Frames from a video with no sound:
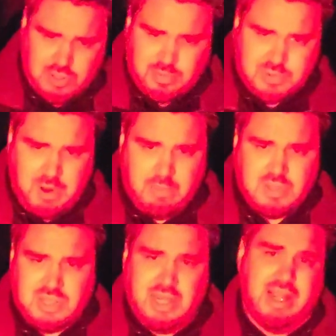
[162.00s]
some
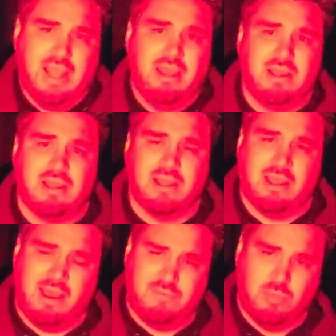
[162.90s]
experiments in here,
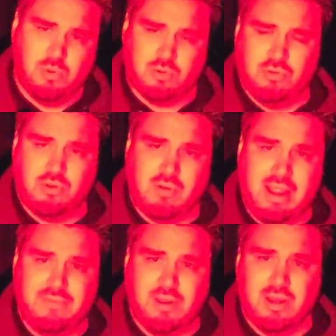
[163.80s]
have a walk through the
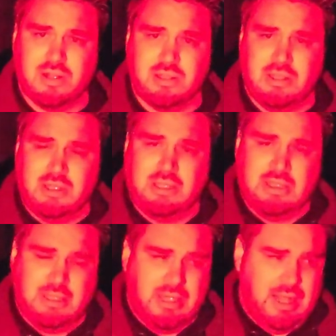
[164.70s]
graveyard.
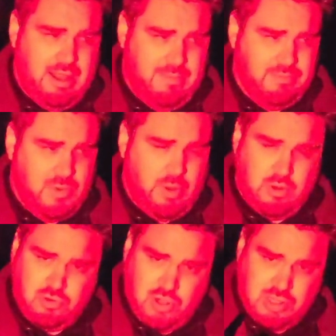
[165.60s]
I want
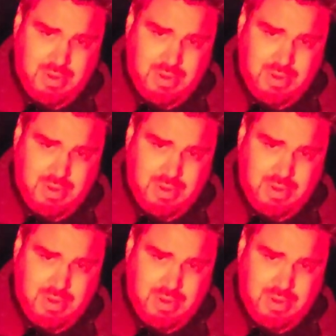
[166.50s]
to try some